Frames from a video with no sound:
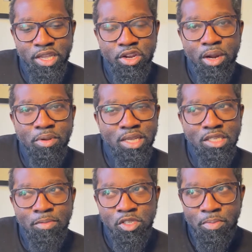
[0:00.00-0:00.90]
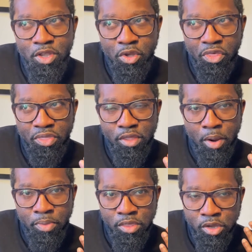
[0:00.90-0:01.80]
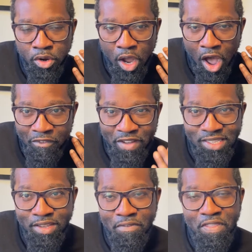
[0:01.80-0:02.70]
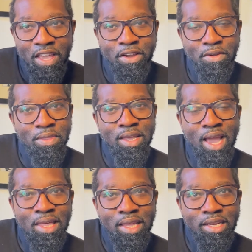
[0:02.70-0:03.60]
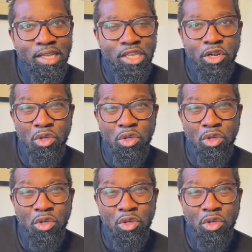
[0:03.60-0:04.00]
Your number 10 is supposed to be your offensive thinker, the guy that,